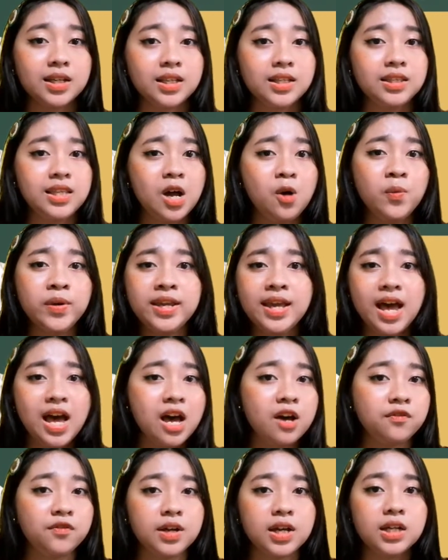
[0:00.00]
Now we
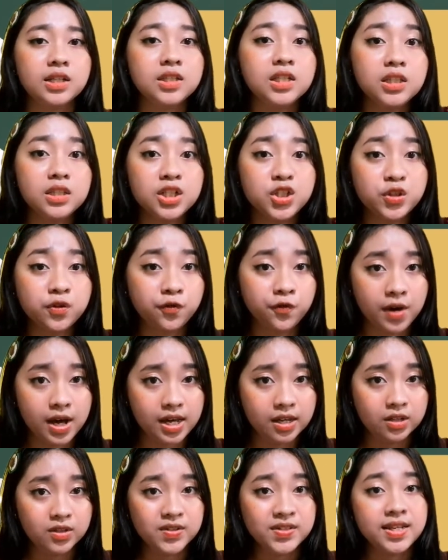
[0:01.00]
have the
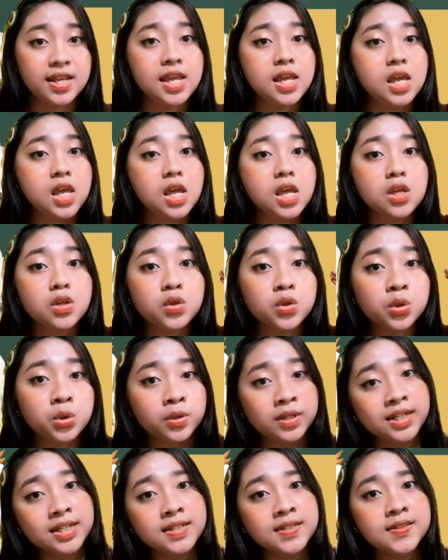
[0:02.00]
nitrifiers
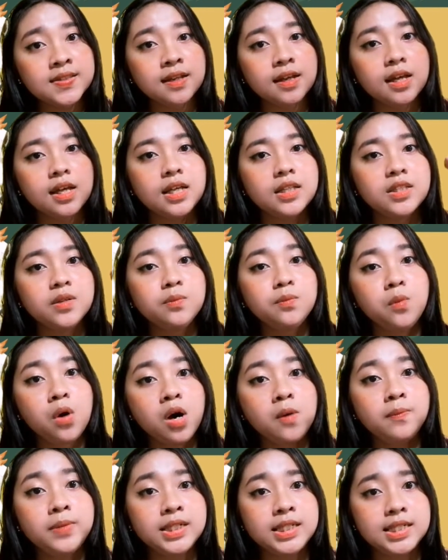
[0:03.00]
increase the
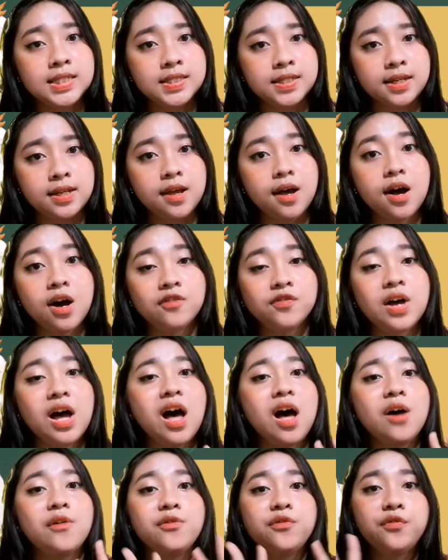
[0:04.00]
mobility of
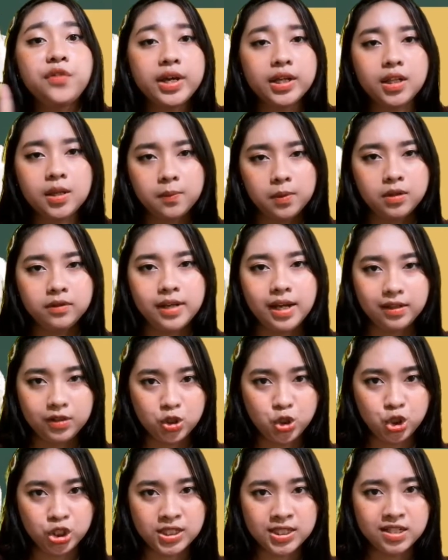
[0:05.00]
available
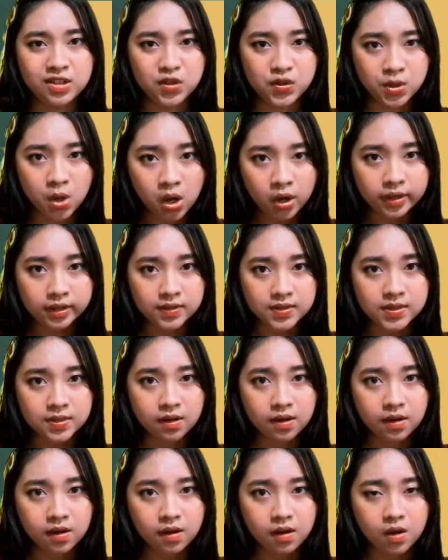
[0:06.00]
nitrogen in soils,
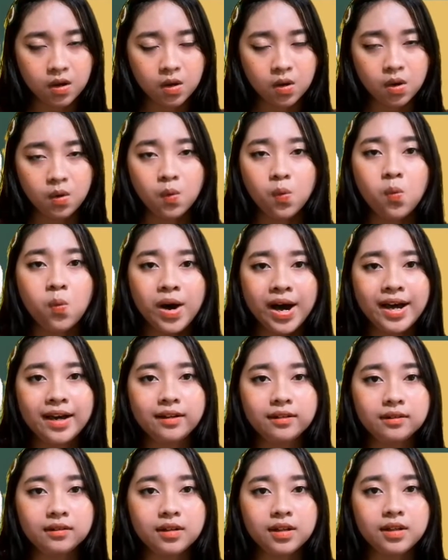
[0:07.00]

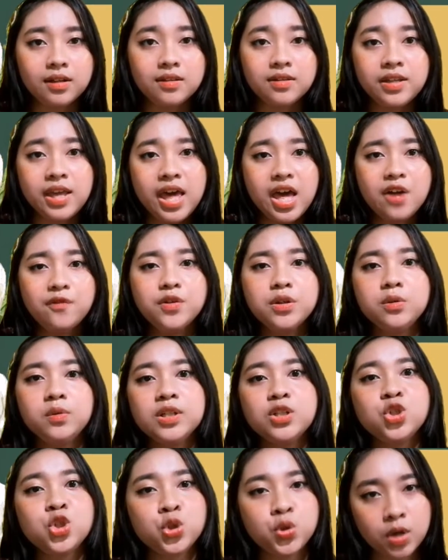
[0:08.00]
while the
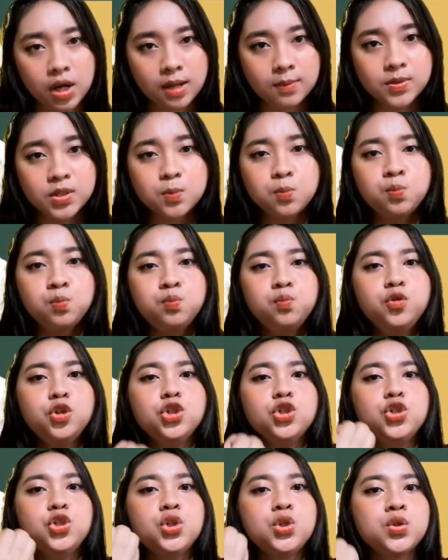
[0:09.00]
evergreen shrubs
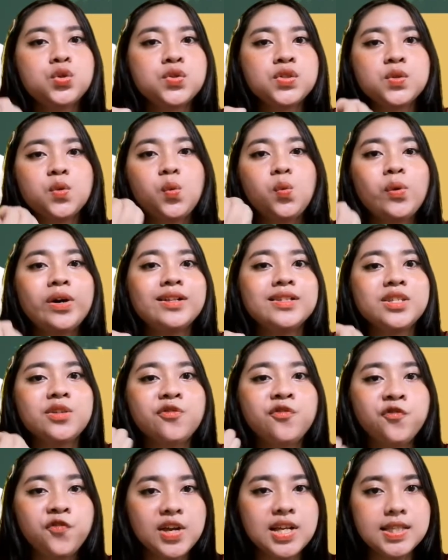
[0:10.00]
produce
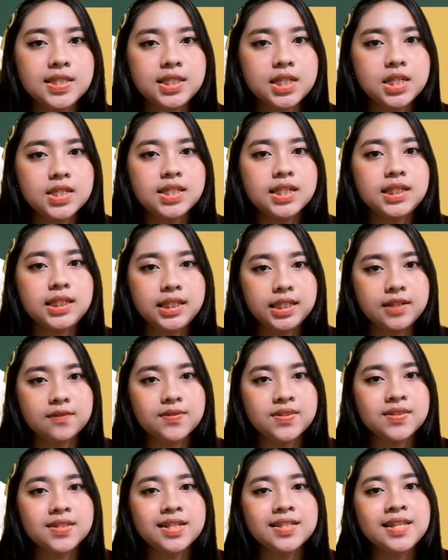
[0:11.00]
well-defended leaves
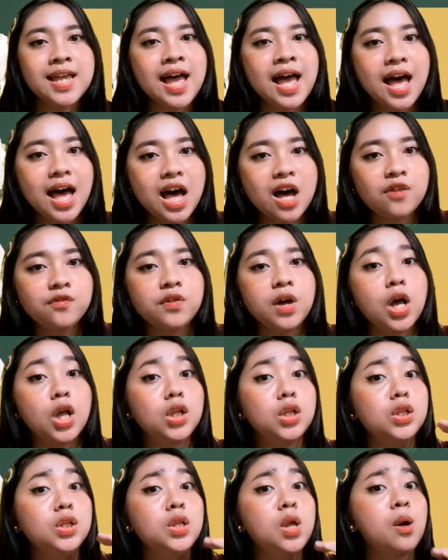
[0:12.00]
that have
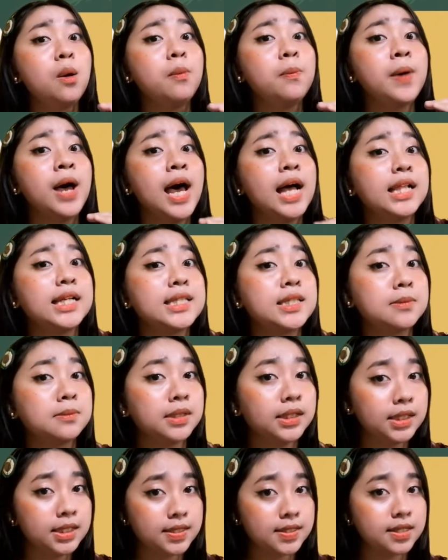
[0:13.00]
low
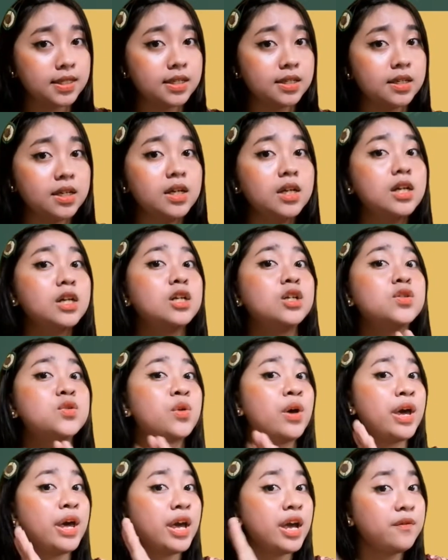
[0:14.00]
palatability to
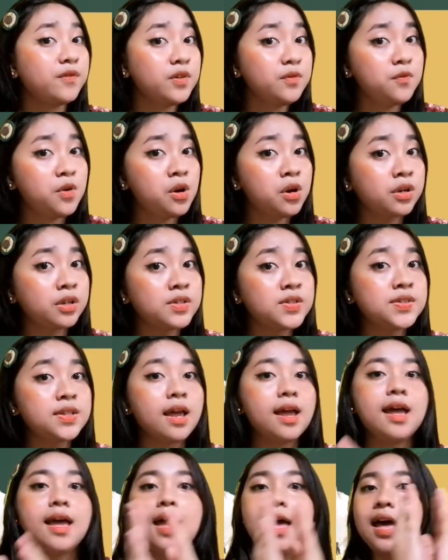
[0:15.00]
herbivores
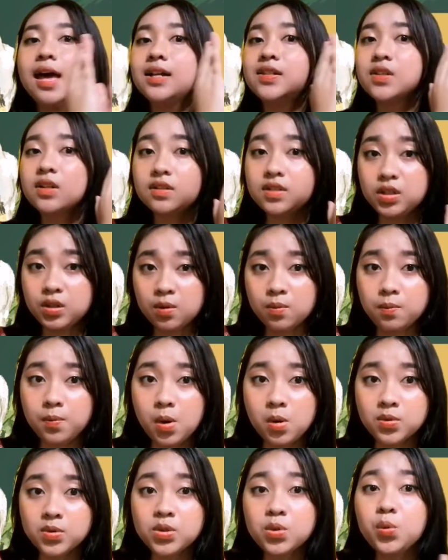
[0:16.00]
and
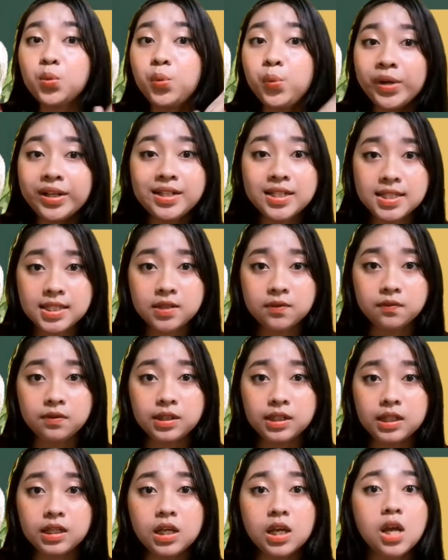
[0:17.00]
decompose
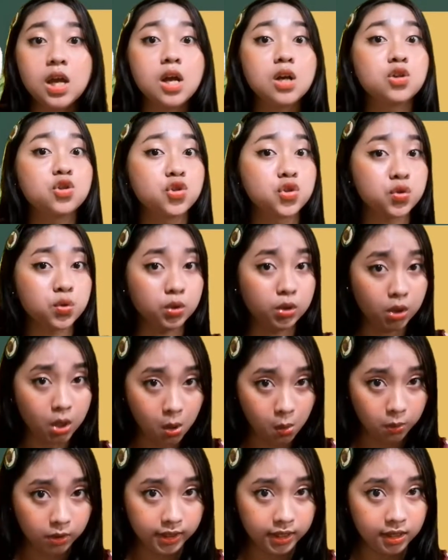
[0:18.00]
relatively
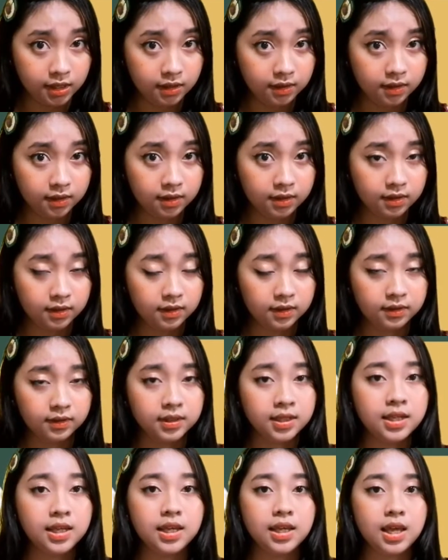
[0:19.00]
slowly.
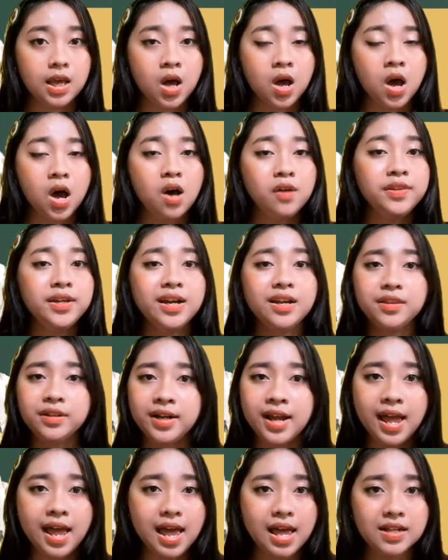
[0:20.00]
On the other
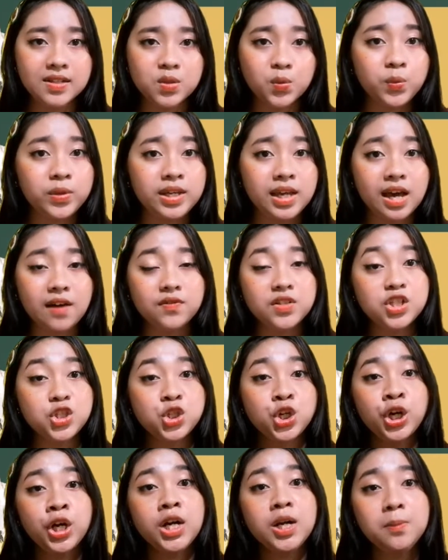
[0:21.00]
hand, we have the
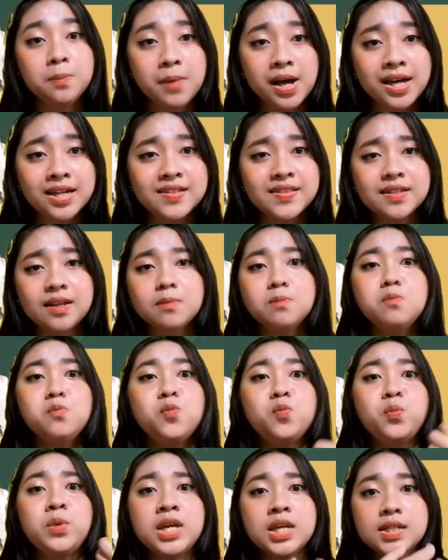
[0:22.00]
termites
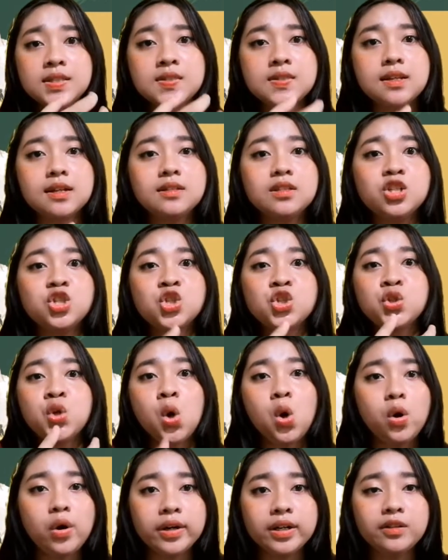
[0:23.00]
mix the
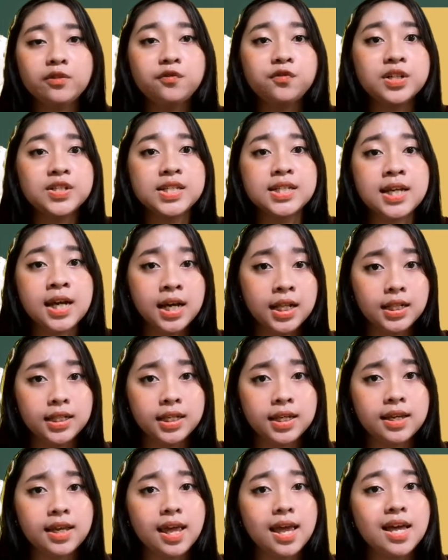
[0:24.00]
soil
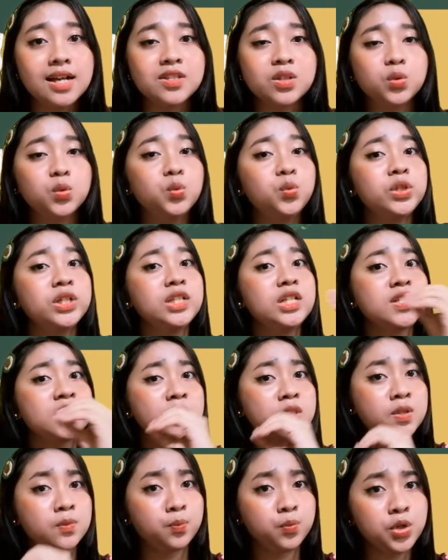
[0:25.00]
vertically and
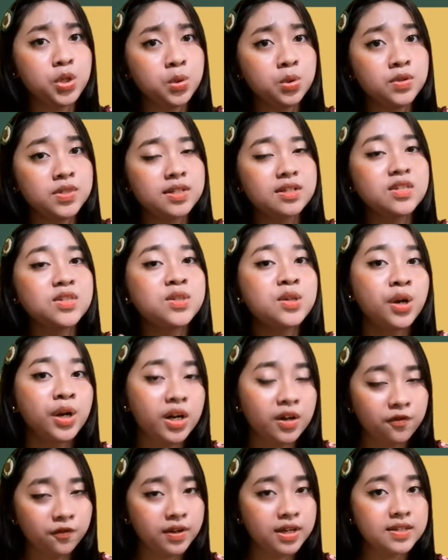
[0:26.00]
redistribute the
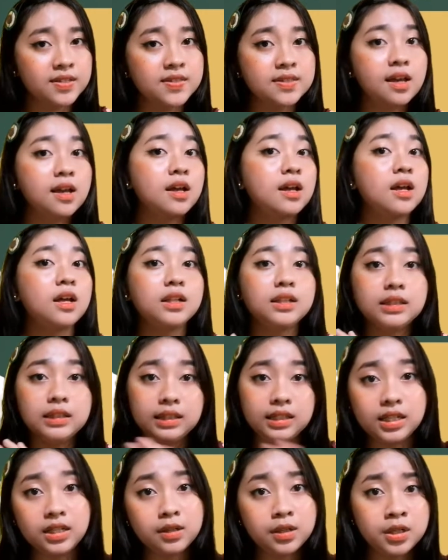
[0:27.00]
surface
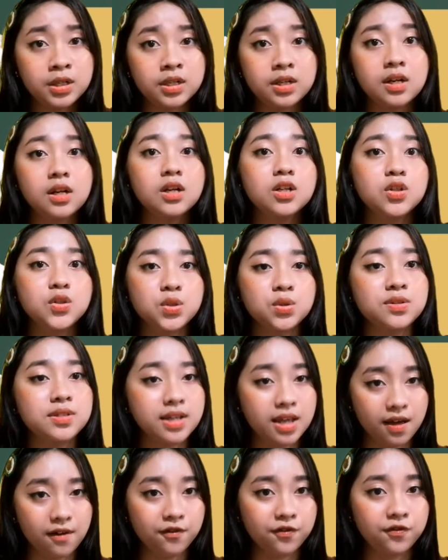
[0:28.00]
litter to
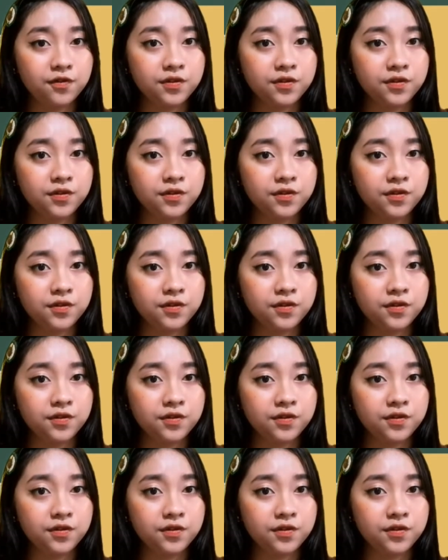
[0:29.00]
death.